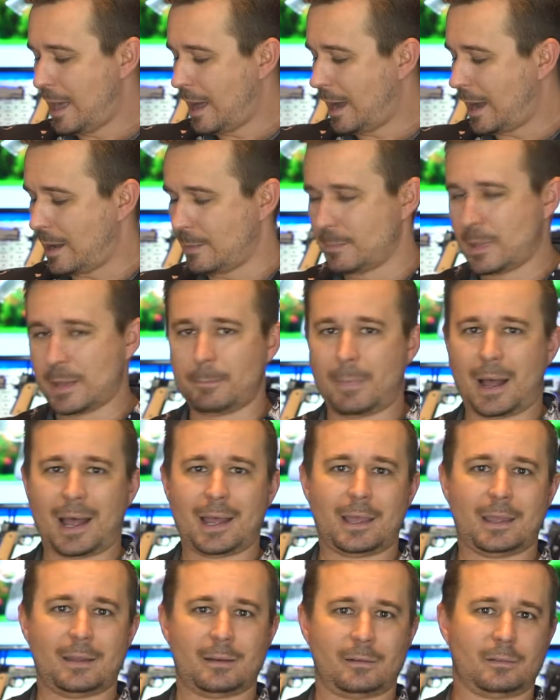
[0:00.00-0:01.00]
And
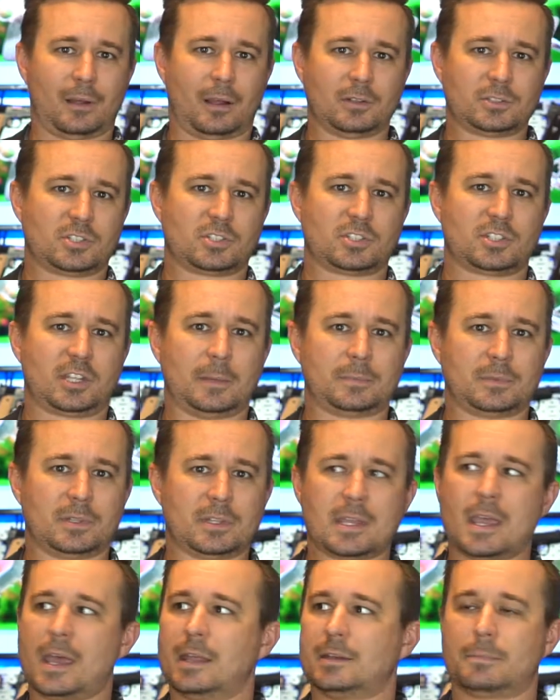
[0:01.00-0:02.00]
I'll just skip to
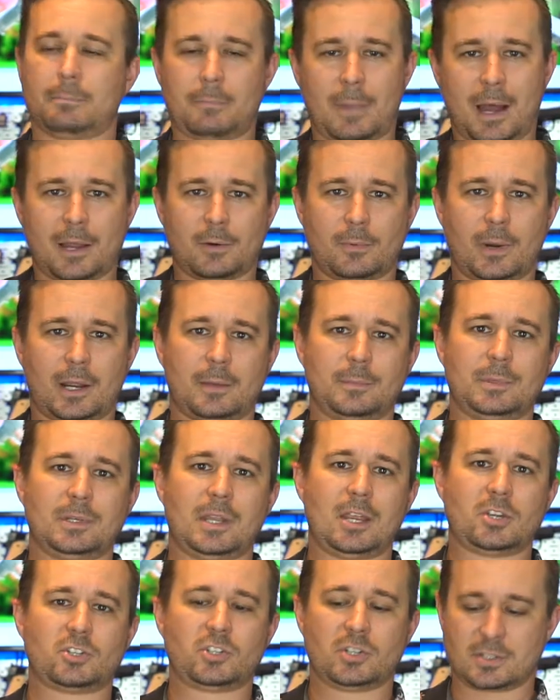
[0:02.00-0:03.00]
the end. My
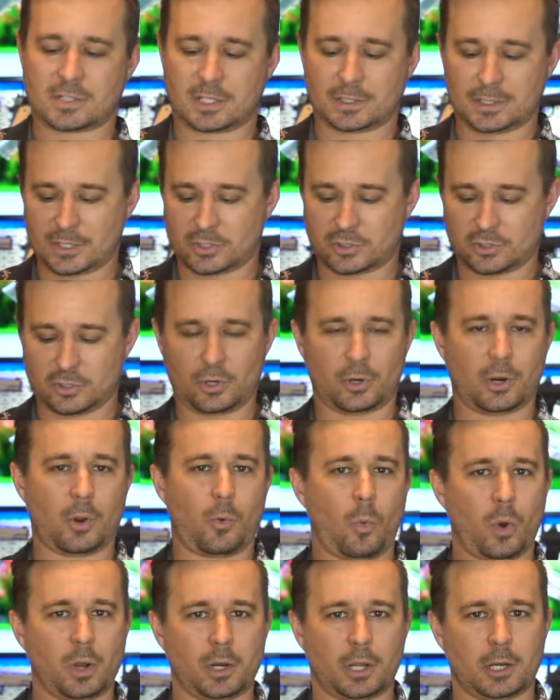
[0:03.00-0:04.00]
recommendation is, unless you're
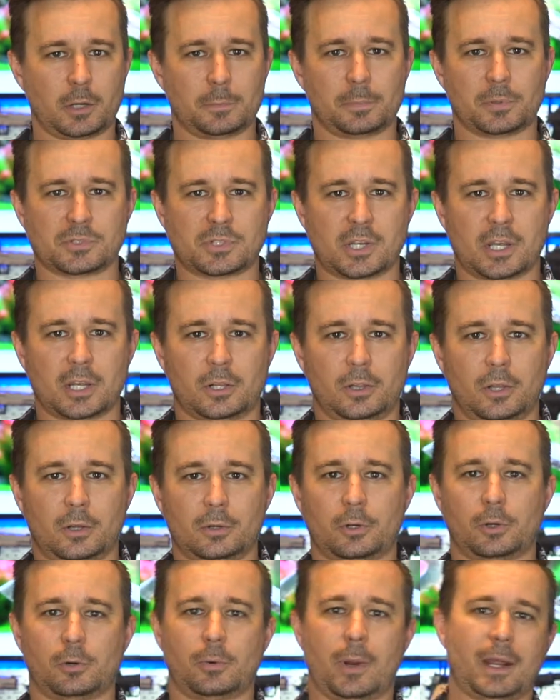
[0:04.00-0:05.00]
going 100%
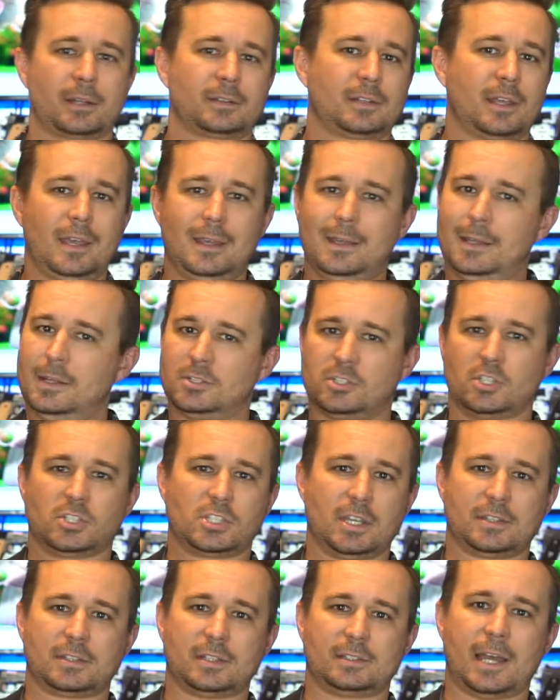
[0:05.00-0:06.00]
clone correct, just
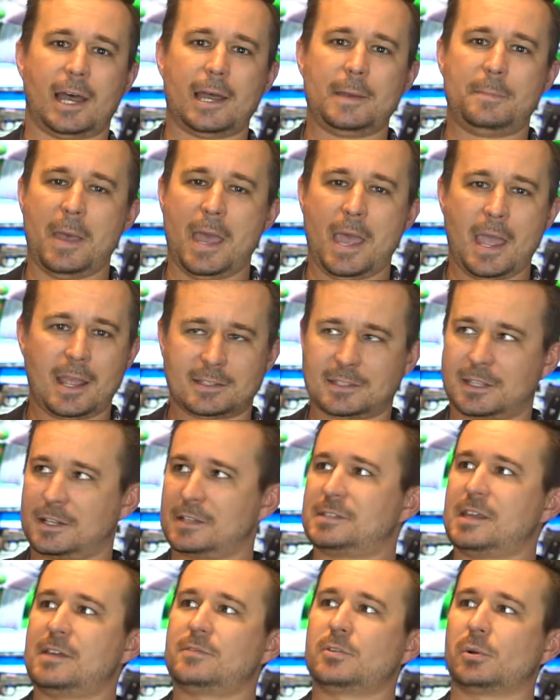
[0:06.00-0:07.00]
get the Type A. It's going to
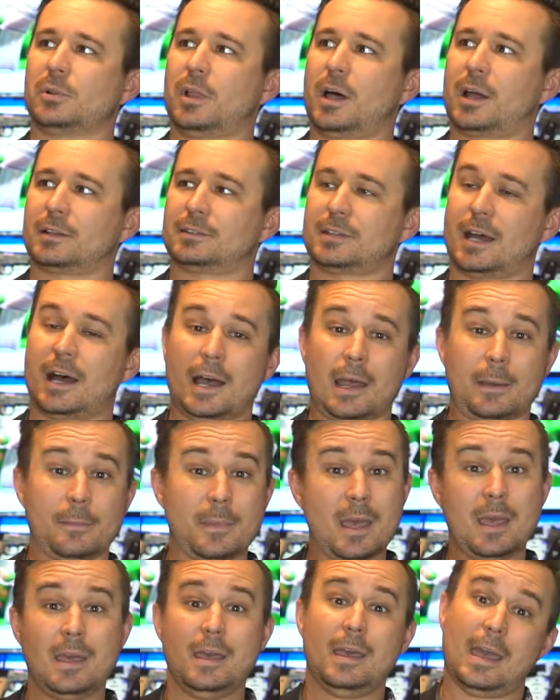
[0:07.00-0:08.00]
save you a lot of
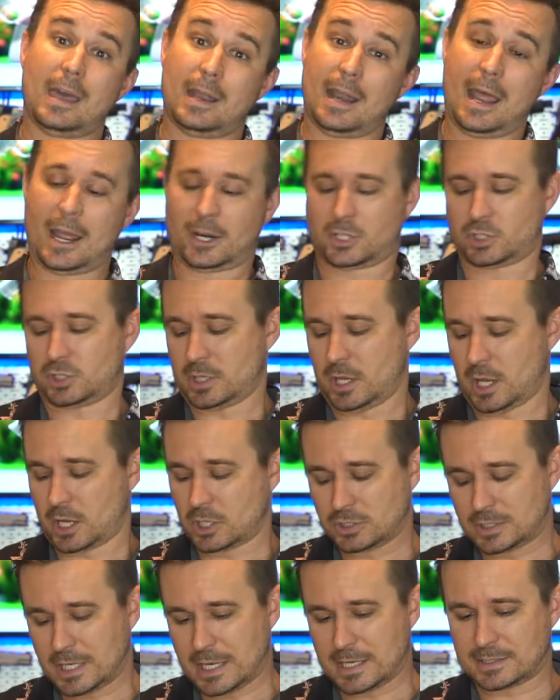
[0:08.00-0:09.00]
time and actually a
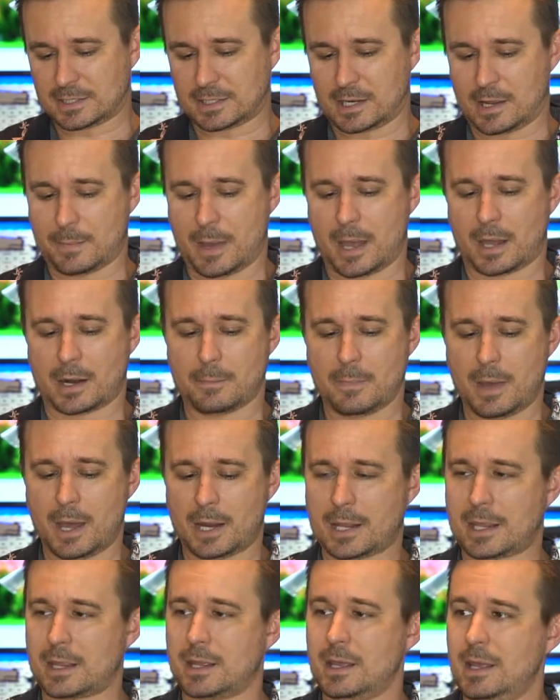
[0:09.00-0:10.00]
decent amount of
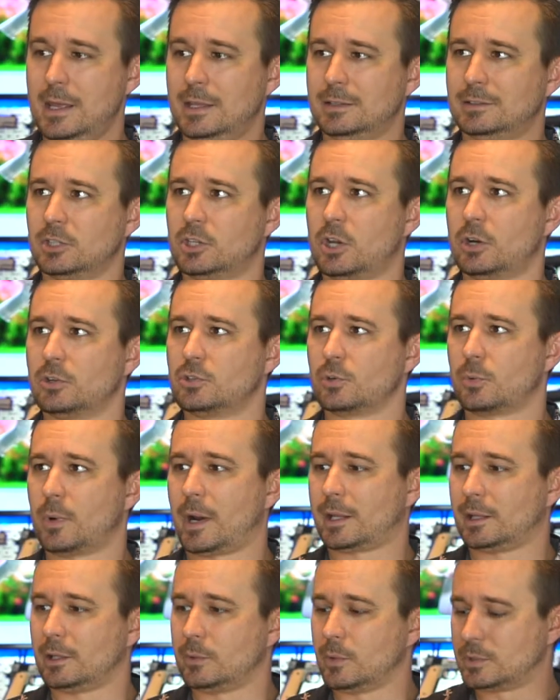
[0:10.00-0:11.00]
money to go
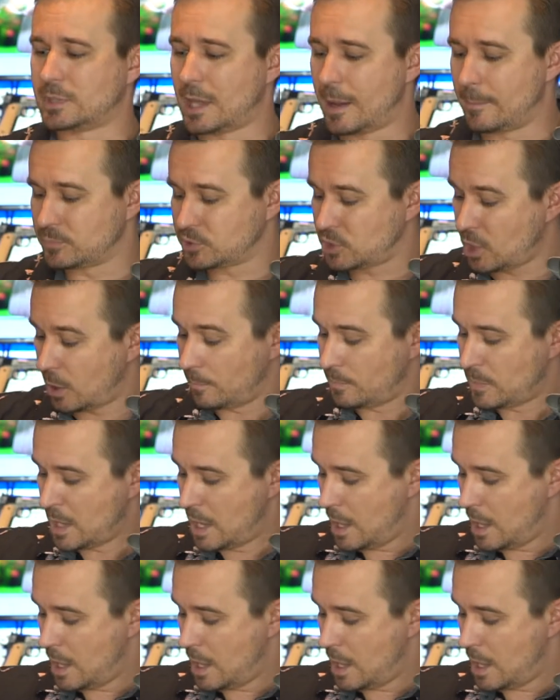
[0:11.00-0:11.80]
directly with them. So